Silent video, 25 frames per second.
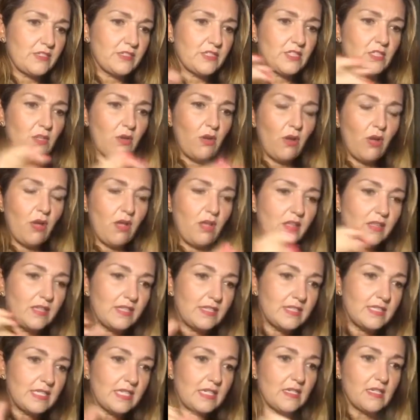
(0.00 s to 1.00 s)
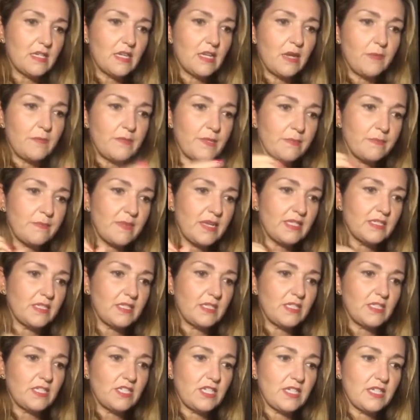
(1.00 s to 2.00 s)
all this incoming
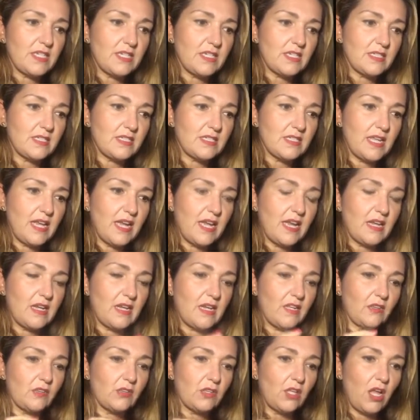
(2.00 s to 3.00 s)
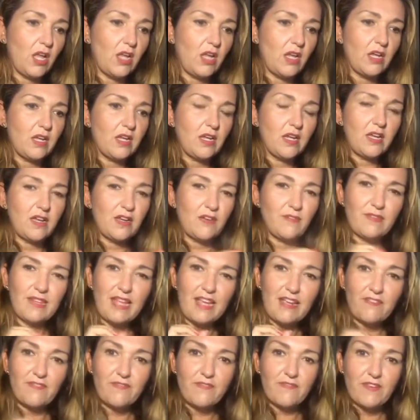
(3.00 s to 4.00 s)
messages and a lot of
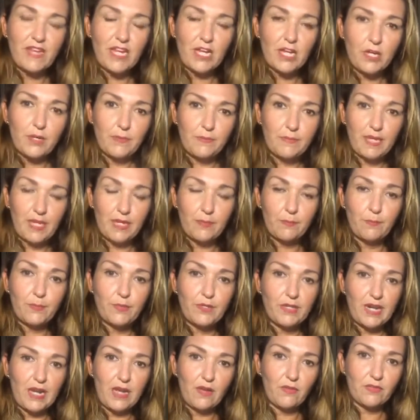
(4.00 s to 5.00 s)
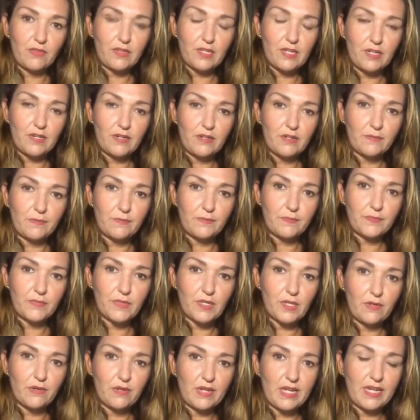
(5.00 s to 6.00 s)
like fear being put out there,
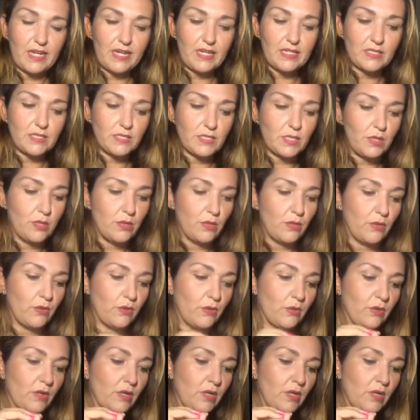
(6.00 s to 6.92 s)
okay? So